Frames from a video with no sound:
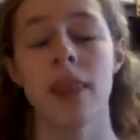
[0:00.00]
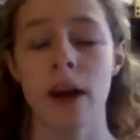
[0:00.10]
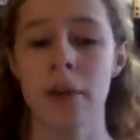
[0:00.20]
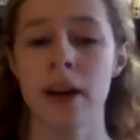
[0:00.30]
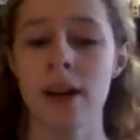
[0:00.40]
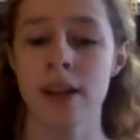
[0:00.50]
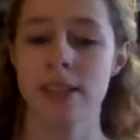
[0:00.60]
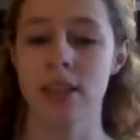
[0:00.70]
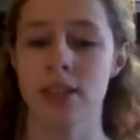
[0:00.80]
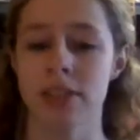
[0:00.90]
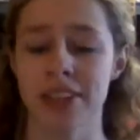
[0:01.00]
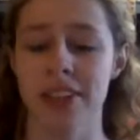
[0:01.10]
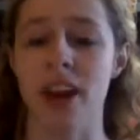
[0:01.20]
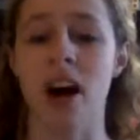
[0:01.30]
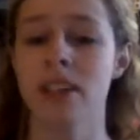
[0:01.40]
that part is actually
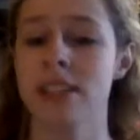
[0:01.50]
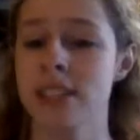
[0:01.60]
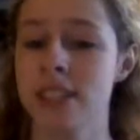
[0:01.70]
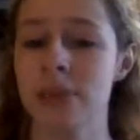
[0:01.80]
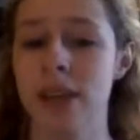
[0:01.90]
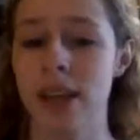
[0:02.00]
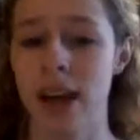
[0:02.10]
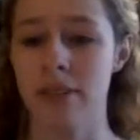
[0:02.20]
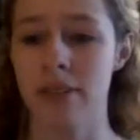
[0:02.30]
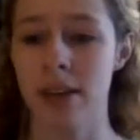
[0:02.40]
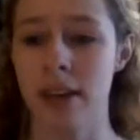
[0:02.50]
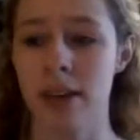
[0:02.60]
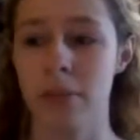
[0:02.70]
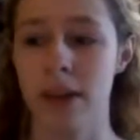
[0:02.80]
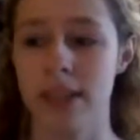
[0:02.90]
really haunting to me. I feel like
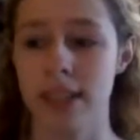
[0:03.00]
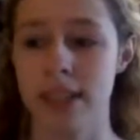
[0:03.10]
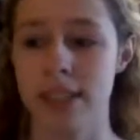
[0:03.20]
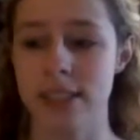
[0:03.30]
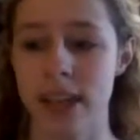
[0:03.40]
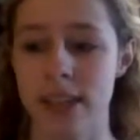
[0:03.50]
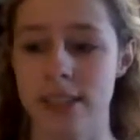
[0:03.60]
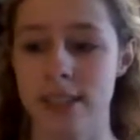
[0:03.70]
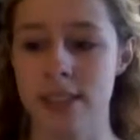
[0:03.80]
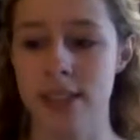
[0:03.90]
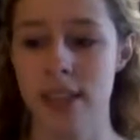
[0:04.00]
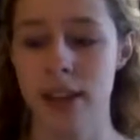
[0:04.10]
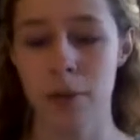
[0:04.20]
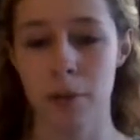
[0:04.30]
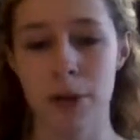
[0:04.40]
when he says,
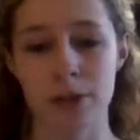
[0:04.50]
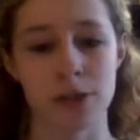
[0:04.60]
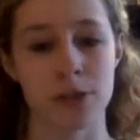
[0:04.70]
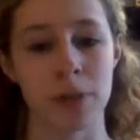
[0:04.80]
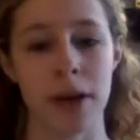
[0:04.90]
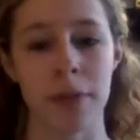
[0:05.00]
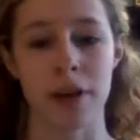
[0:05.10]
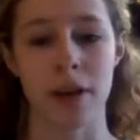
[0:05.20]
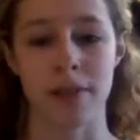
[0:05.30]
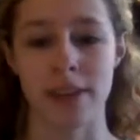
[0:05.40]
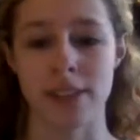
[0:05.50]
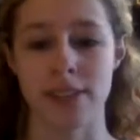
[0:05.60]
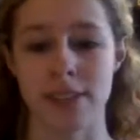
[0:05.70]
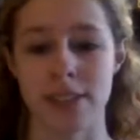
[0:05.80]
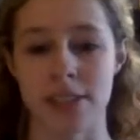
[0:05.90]
will you still play when all the rest of
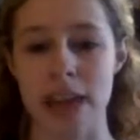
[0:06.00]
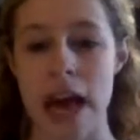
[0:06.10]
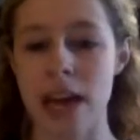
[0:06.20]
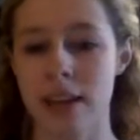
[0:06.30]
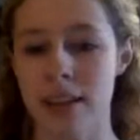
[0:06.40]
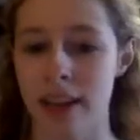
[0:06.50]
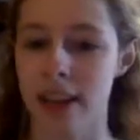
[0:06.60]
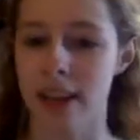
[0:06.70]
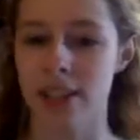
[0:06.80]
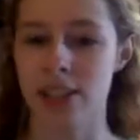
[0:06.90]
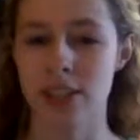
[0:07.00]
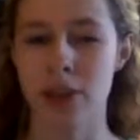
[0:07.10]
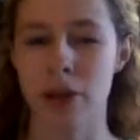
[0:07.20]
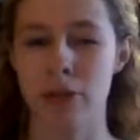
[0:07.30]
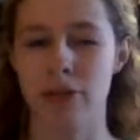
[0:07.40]
us are dead? Like, it's just
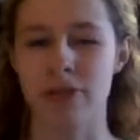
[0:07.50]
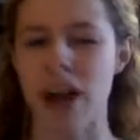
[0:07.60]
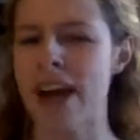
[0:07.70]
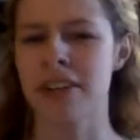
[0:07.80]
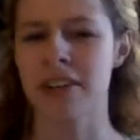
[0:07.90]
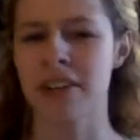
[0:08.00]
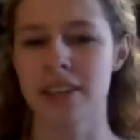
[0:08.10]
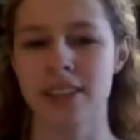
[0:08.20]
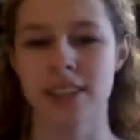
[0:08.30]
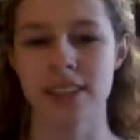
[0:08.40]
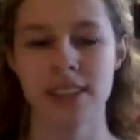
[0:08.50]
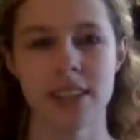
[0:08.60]
so final and